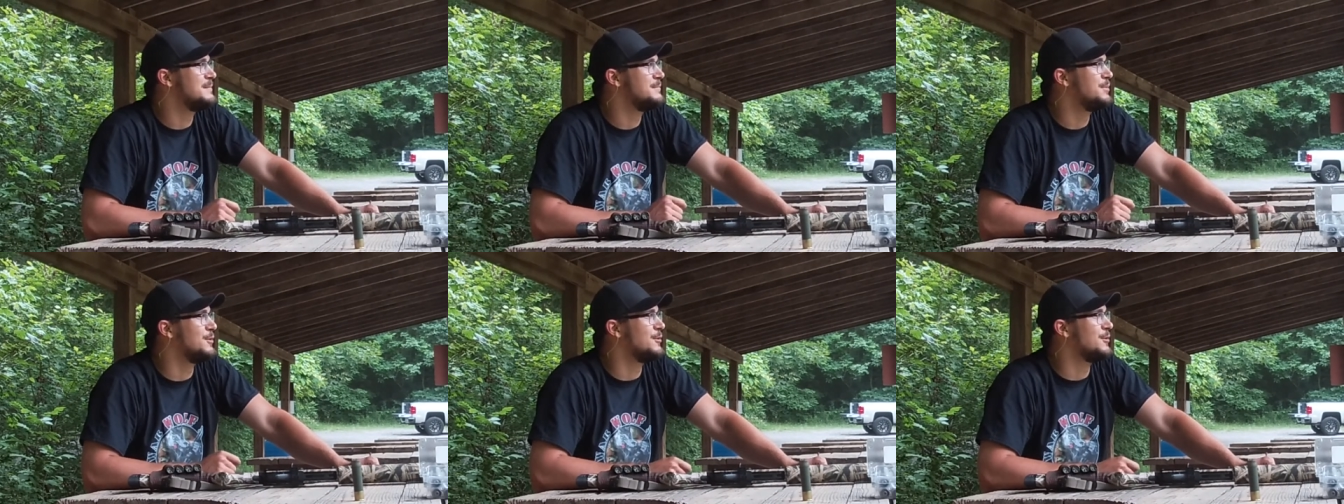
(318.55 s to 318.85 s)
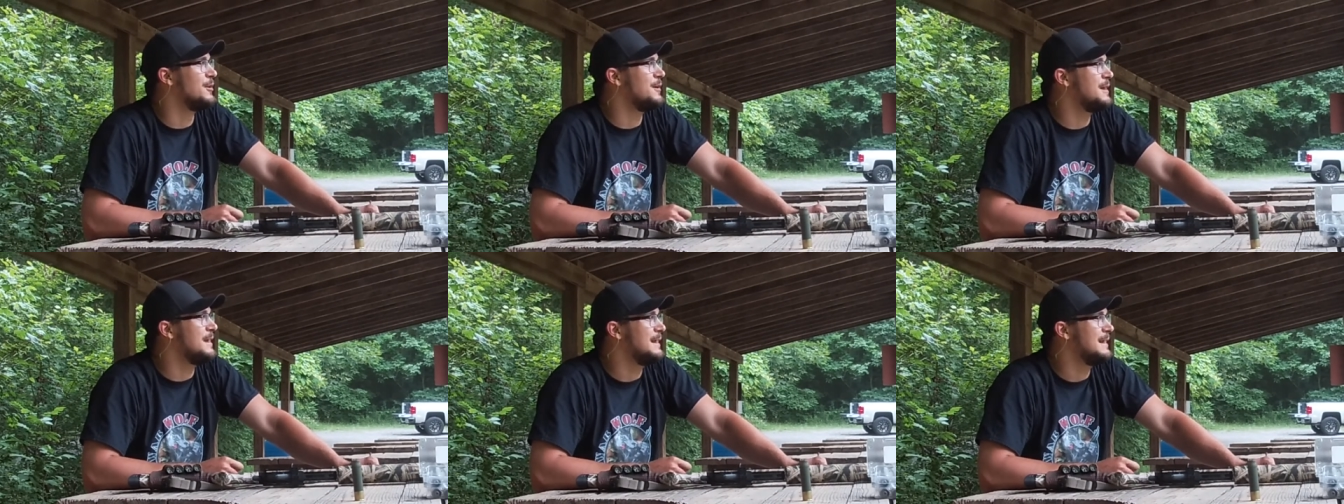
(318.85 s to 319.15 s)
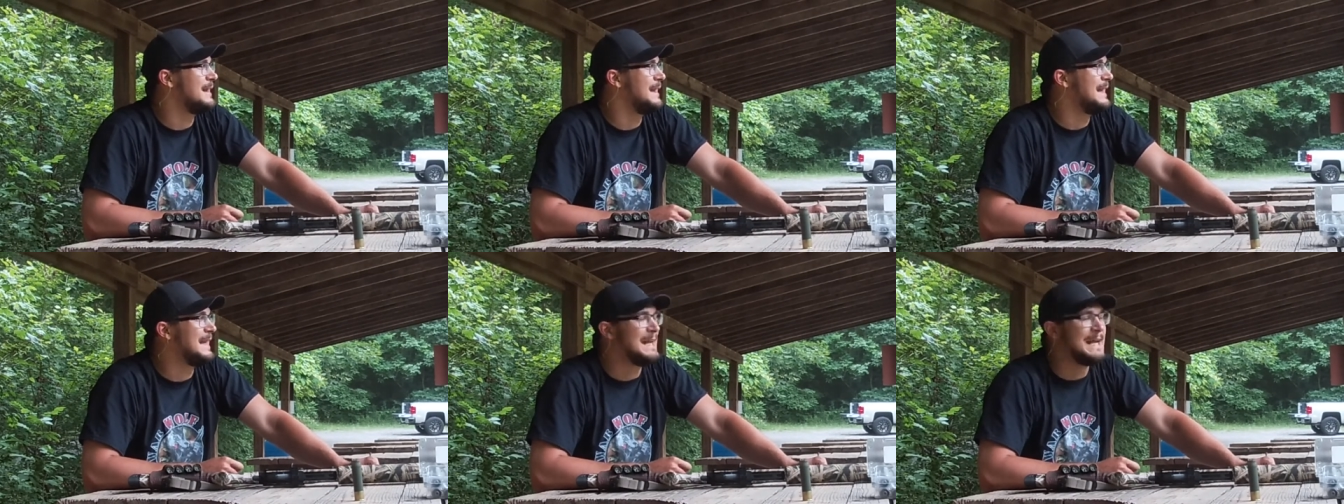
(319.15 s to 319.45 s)
board.
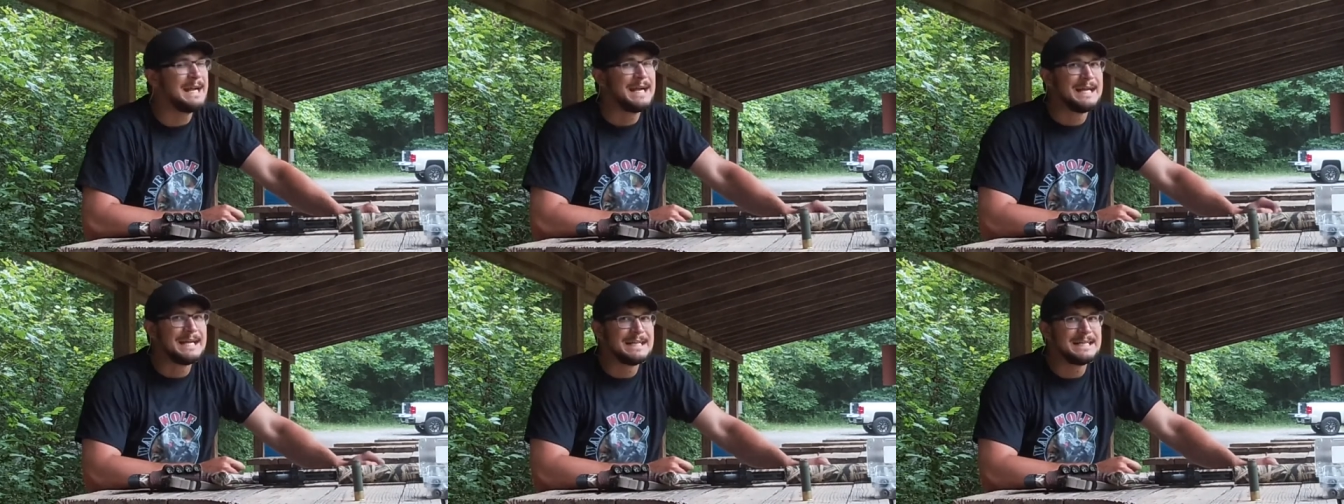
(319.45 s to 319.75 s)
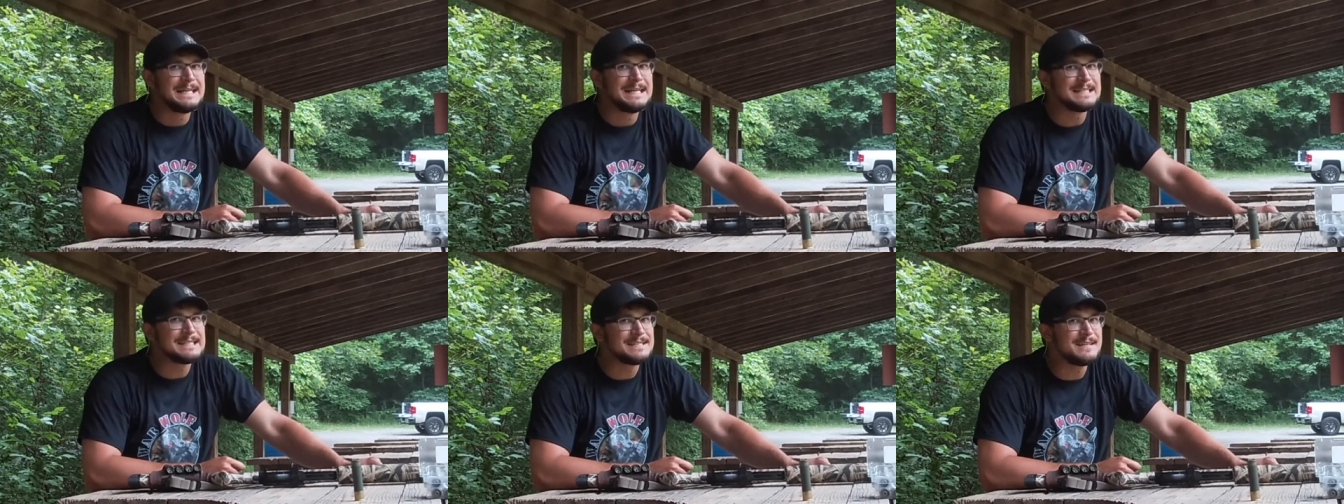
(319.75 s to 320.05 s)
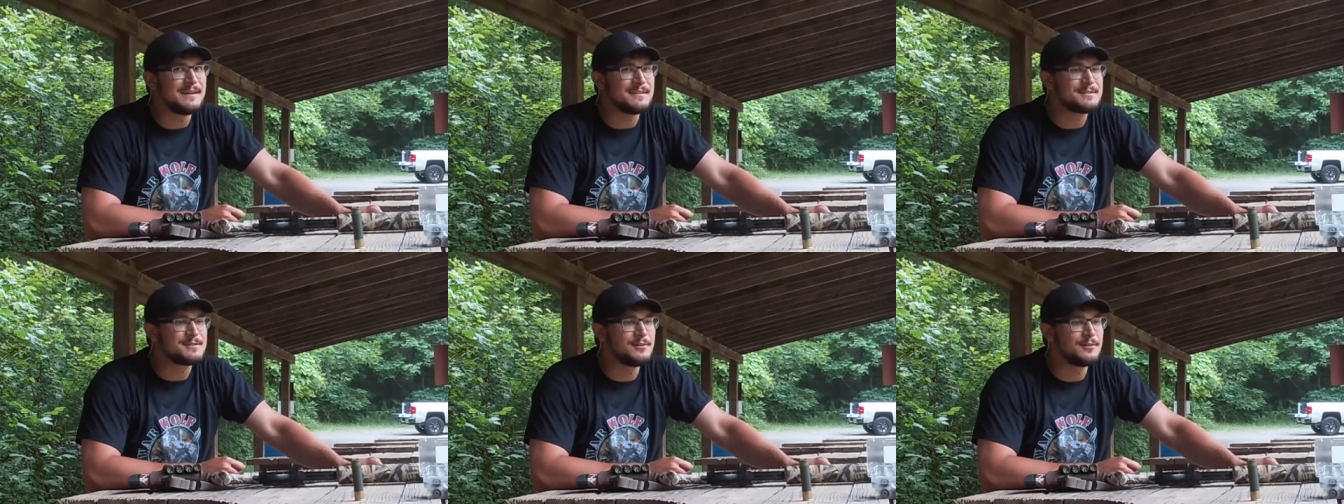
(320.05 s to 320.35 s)
That's
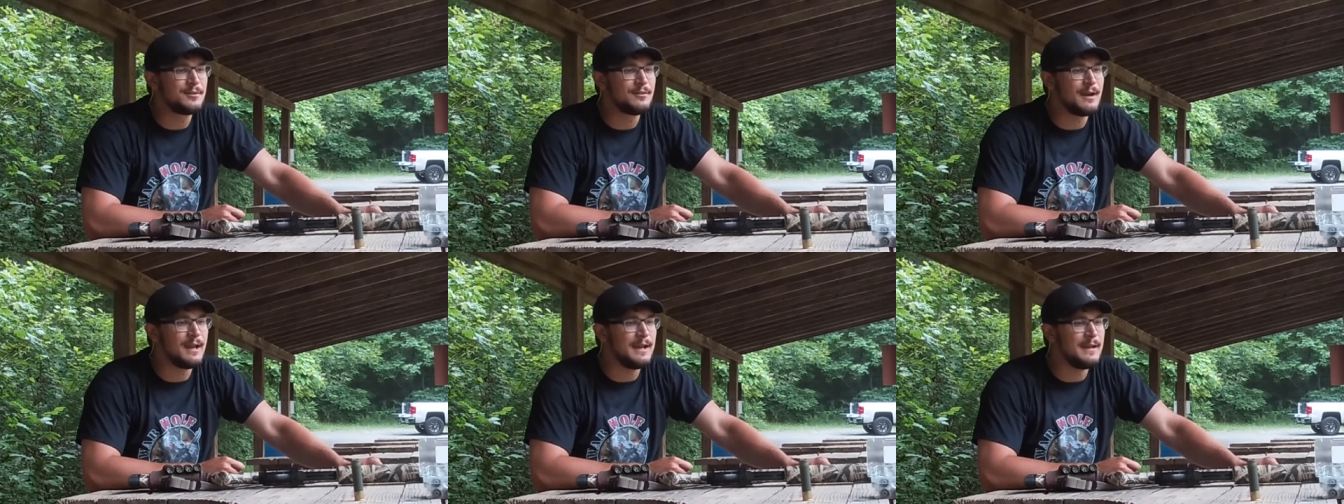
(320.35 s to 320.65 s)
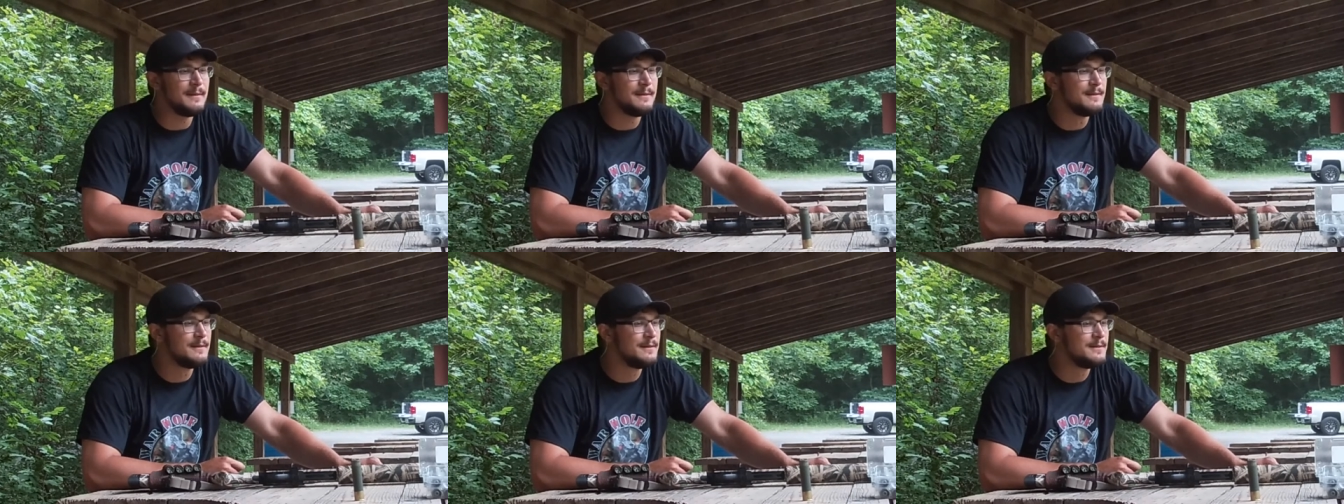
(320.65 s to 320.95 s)
not so great.